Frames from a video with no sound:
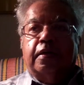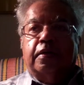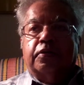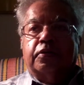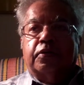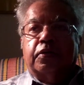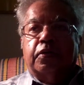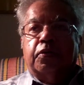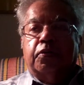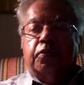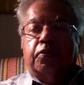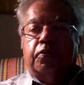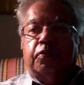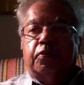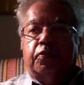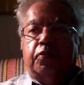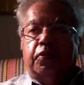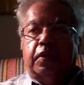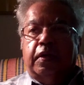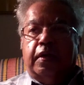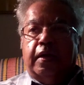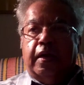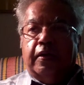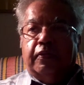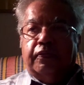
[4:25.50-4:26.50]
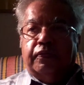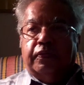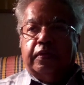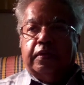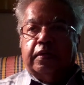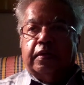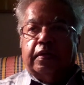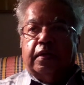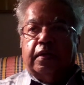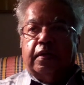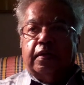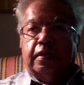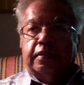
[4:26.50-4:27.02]
So we left
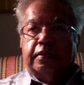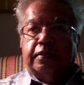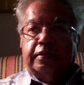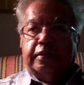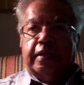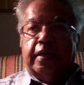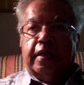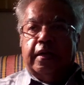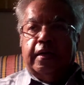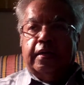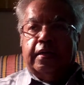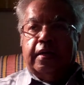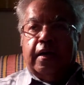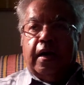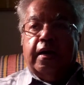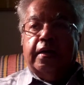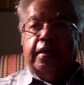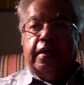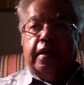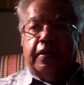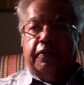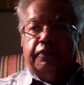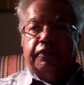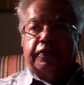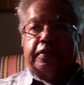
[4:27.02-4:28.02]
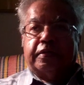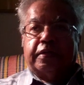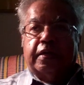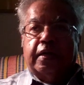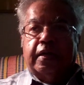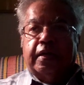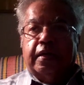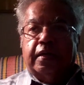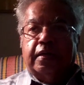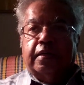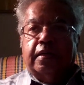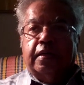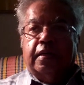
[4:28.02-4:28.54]
Sylhet. I left
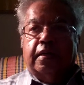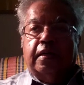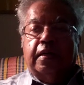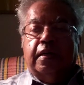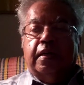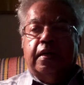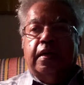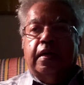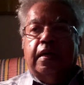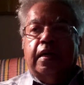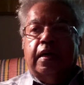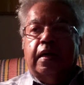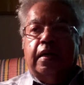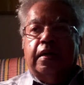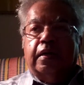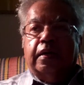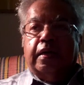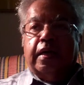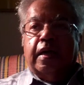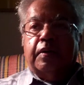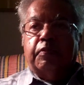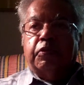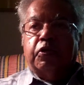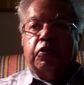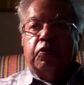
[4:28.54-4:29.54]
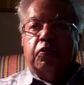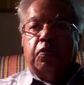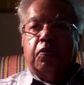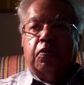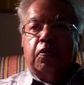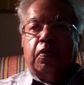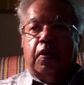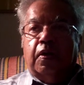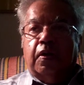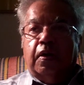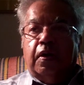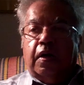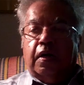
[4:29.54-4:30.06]
Sylhet and came to
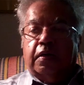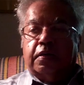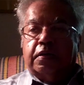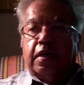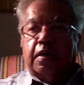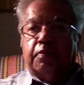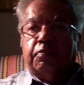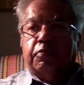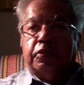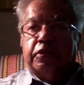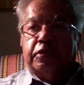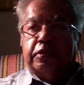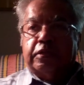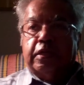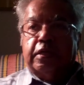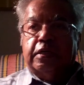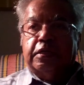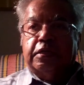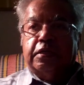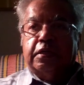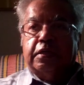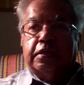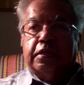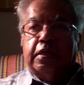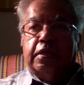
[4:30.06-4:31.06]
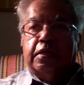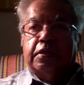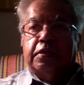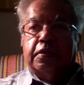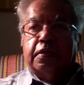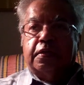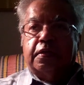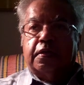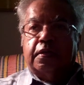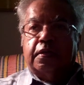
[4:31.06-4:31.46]
Assam, Silchar.